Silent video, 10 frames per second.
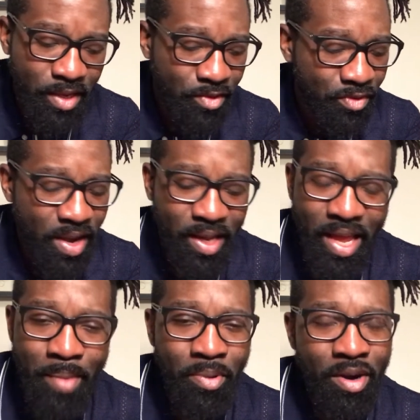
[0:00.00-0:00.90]
Frank
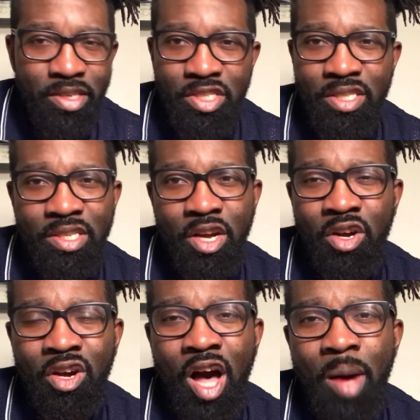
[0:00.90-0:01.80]
Lampard just as a
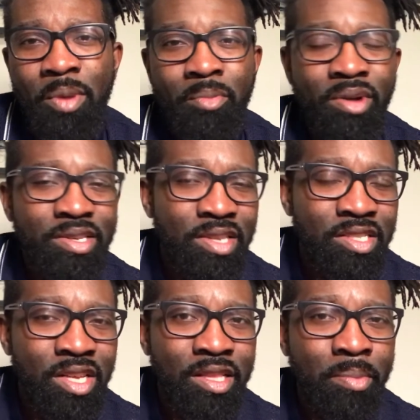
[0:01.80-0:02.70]
calming
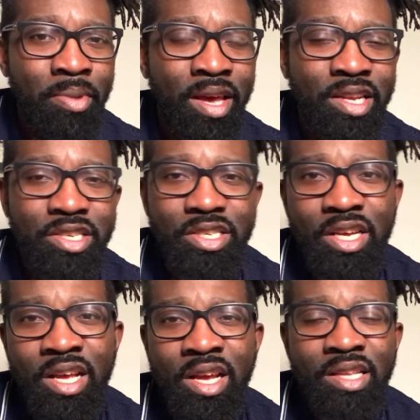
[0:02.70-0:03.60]
presence on the pitch.
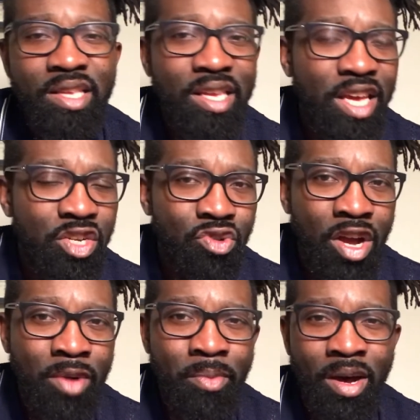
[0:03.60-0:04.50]
Didier
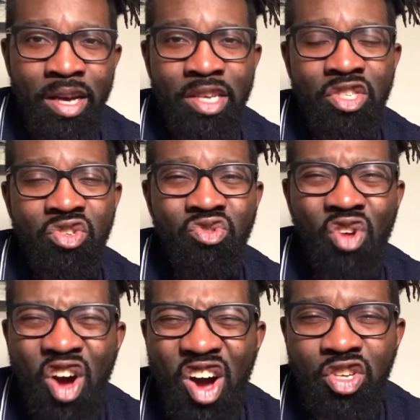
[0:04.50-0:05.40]
Drogba, a
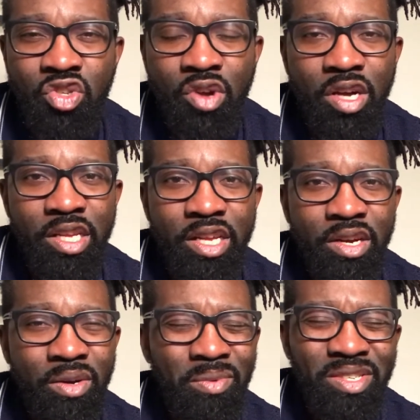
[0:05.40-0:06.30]
strong
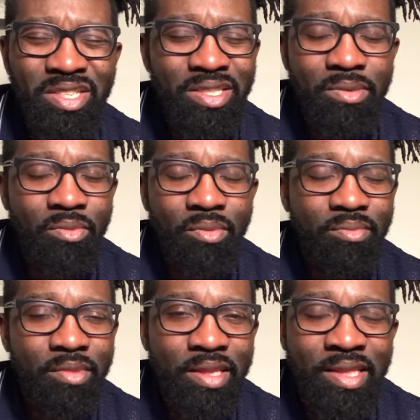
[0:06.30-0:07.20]
leader.
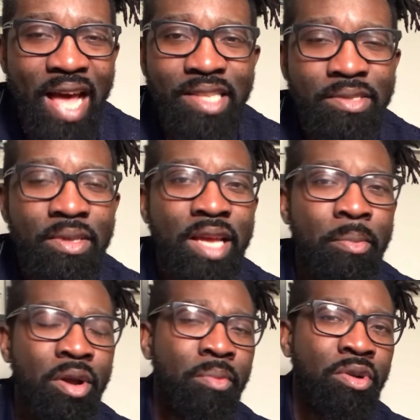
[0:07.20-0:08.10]
That's the
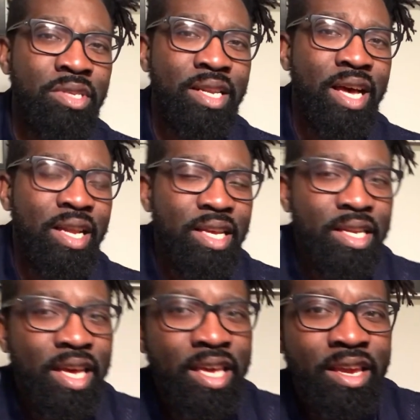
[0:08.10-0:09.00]
type of personality
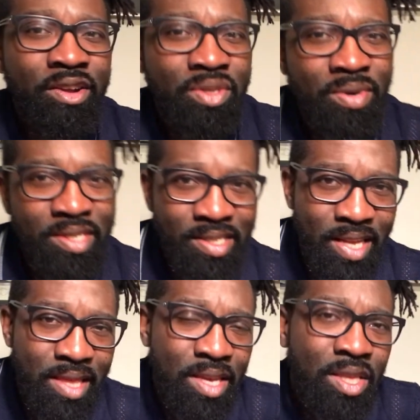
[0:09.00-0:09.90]
and characteristics
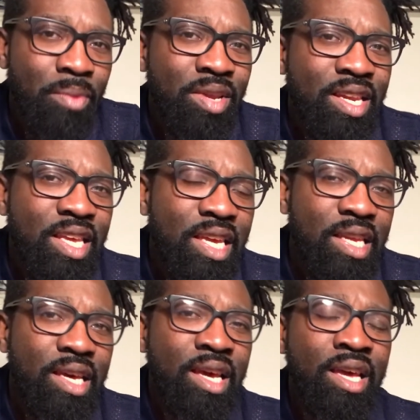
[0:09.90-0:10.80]
that I think that we
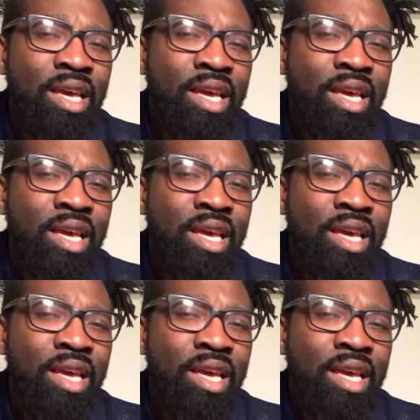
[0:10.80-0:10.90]
need.